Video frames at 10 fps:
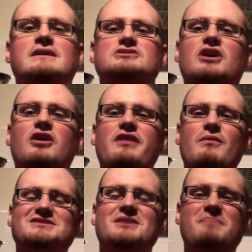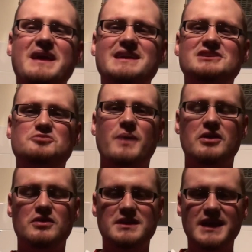So that was the pinky
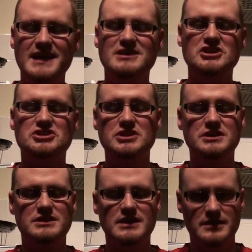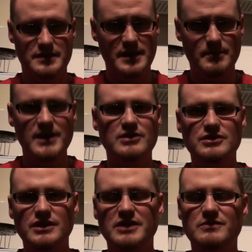swear in English, in the
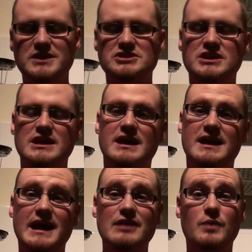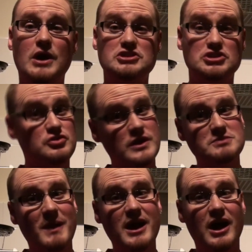American language. It was cross
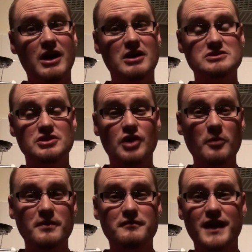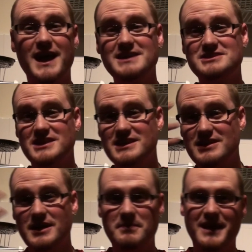my heart and hope to fly, stick a
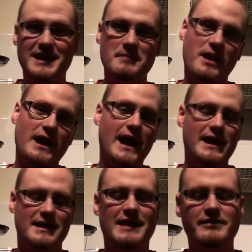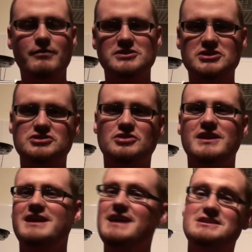cupcake in my eye. Yeah, that was
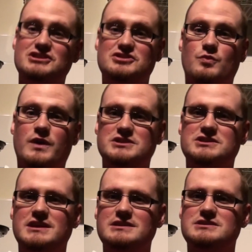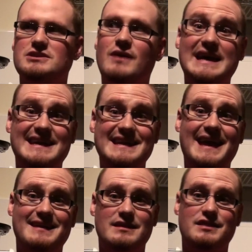totally it. I just watched it so I can
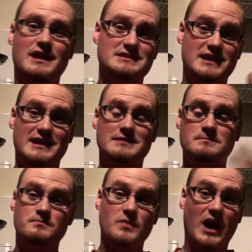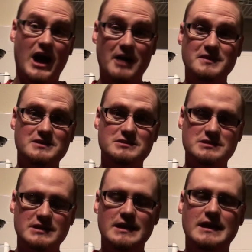edit things in.
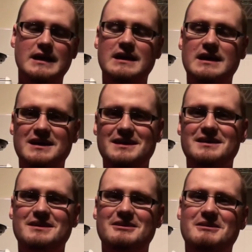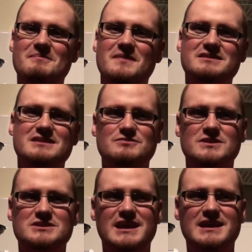Obvious. This
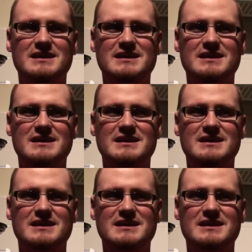was a,